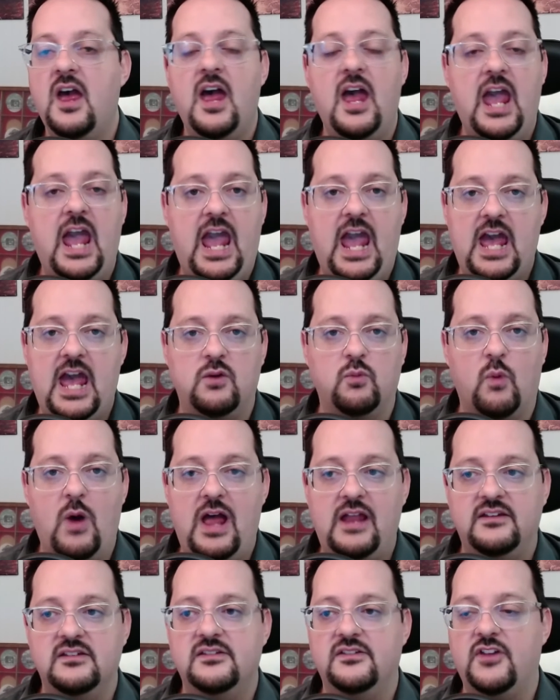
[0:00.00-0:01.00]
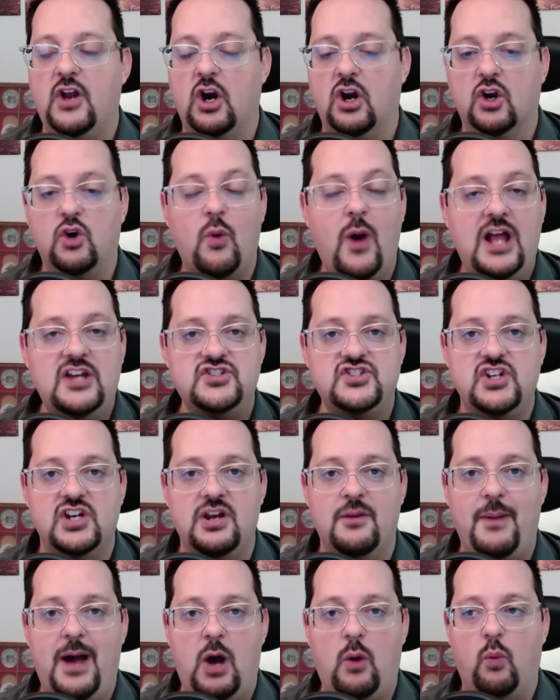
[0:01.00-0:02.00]
And when they're questioned
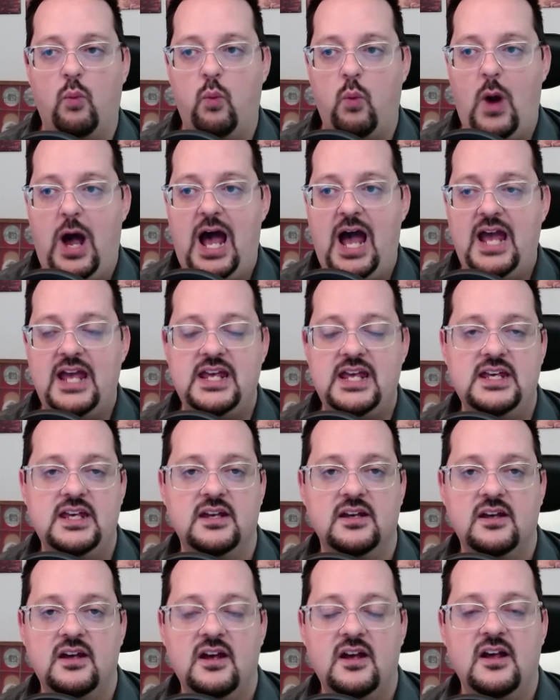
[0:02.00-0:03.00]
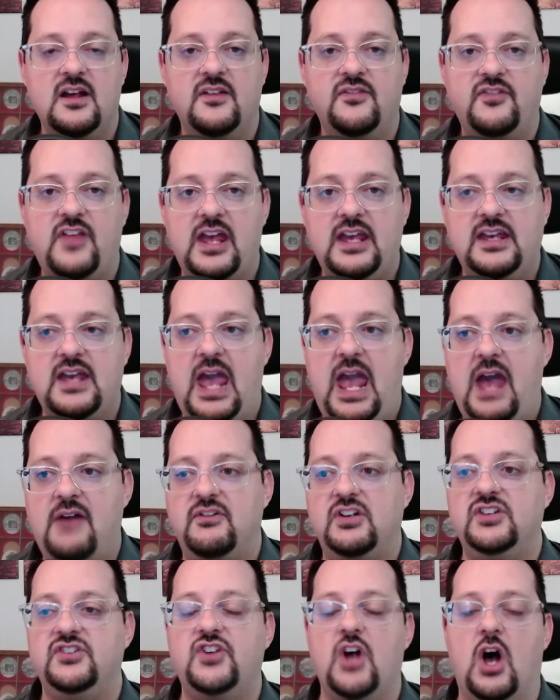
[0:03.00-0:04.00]
about why they
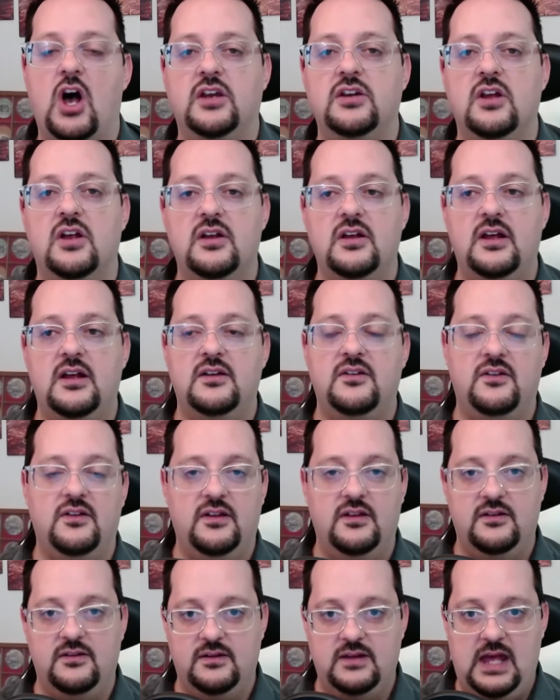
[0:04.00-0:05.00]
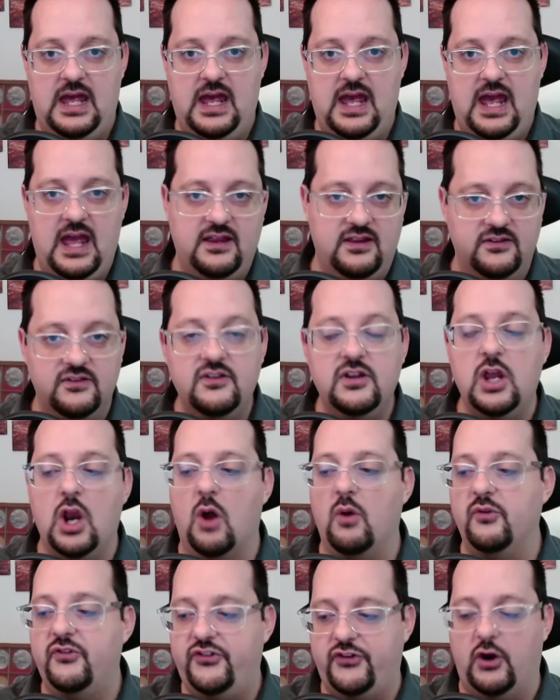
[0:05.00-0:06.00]
haven't done, you
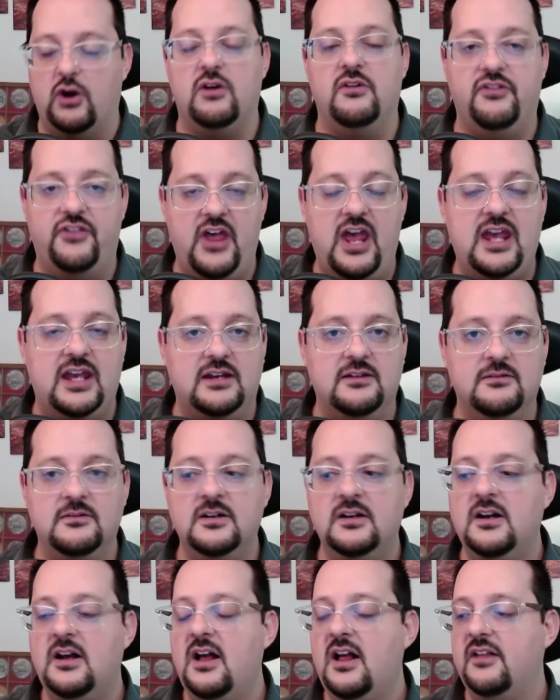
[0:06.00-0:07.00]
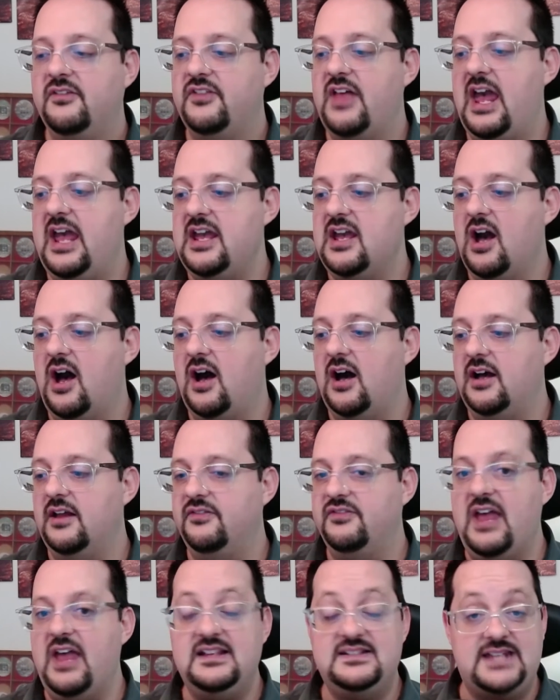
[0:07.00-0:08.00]
know, a certain thing, they
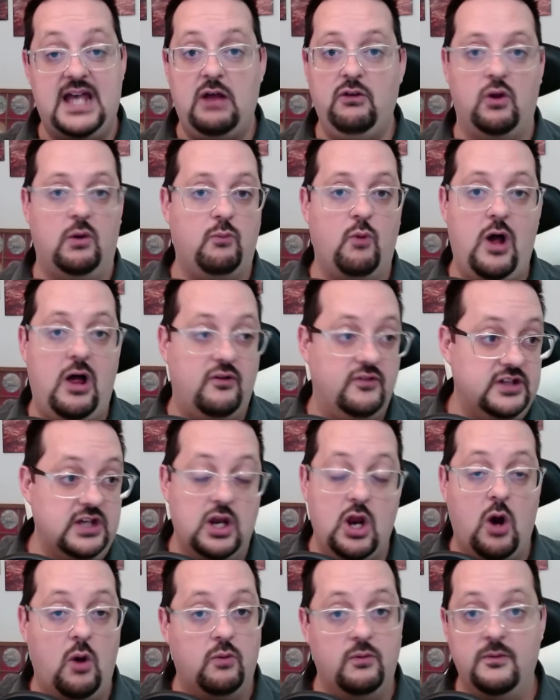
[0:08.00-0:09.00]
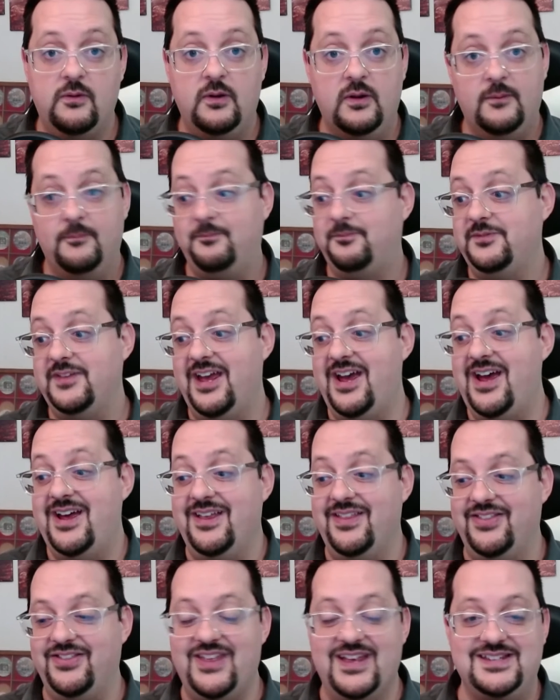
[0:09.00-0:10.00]
tell them, well, you know,
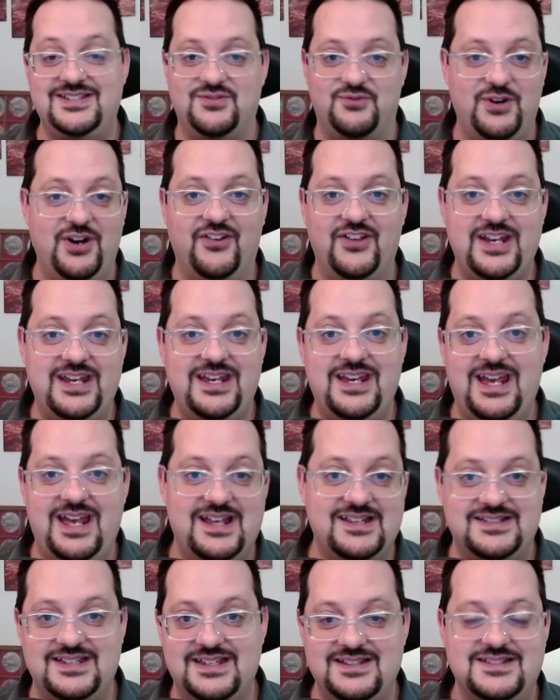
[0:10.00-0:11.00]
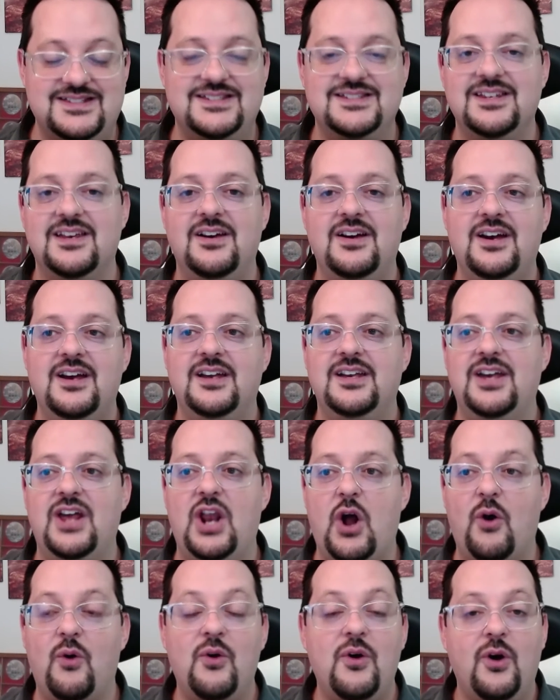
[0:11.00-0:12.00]
this really isn't, you
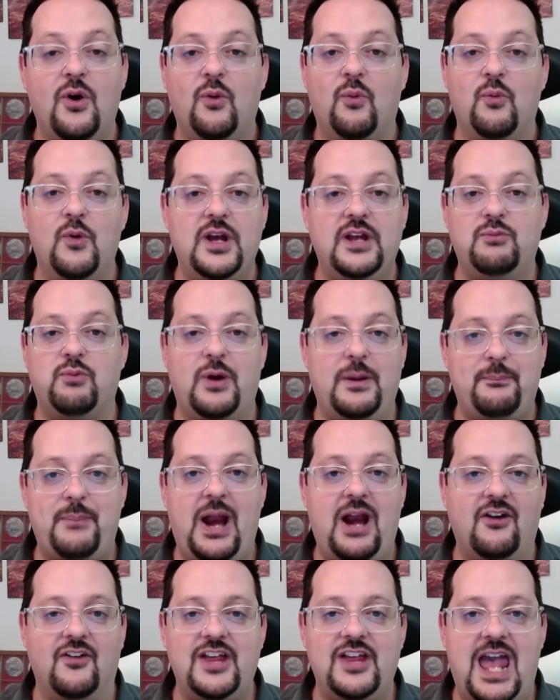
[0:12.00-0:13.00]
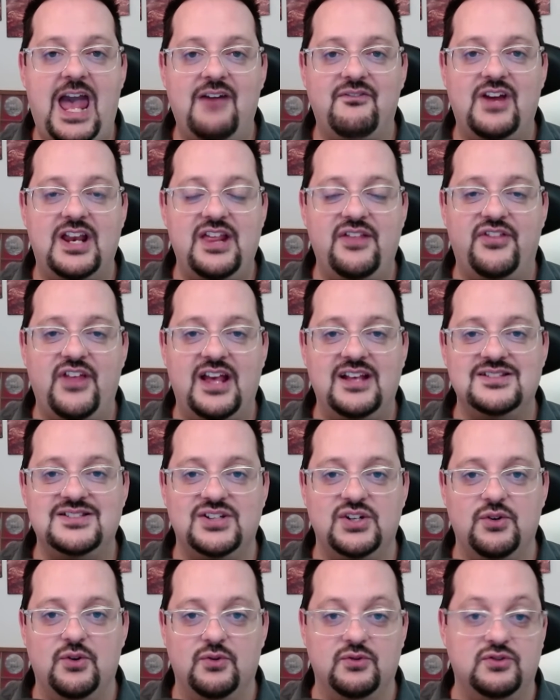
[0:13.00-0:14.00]
know, we barely have anything
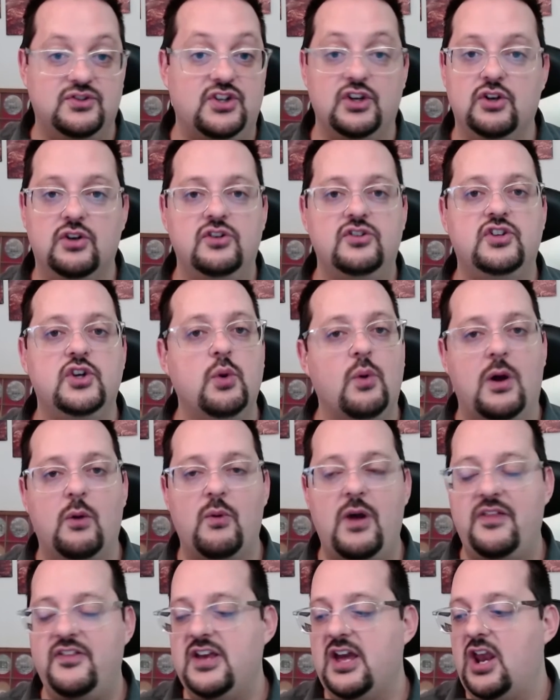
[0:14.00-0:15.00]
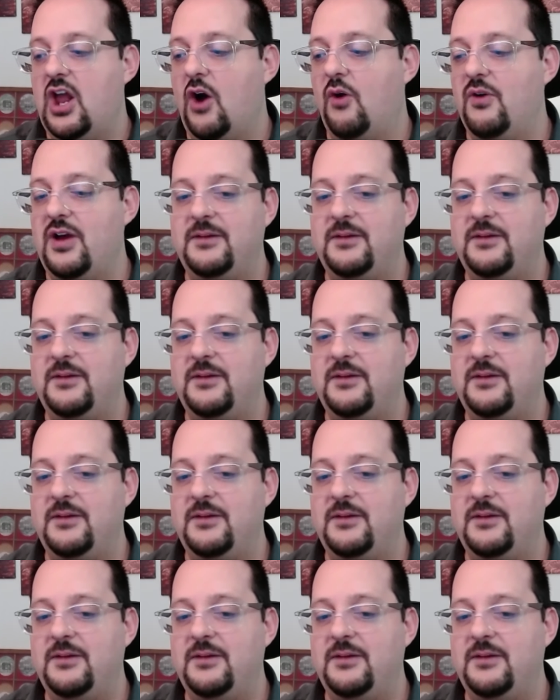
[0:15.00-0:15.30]
to do it with, you know.